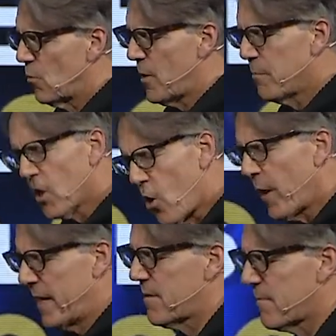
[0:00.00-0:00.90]
we
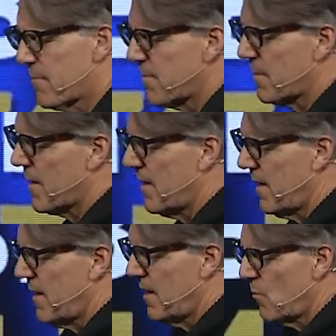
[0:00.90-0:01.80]
blow it.
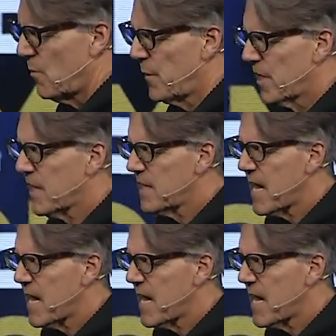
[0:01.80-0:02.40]
When we look at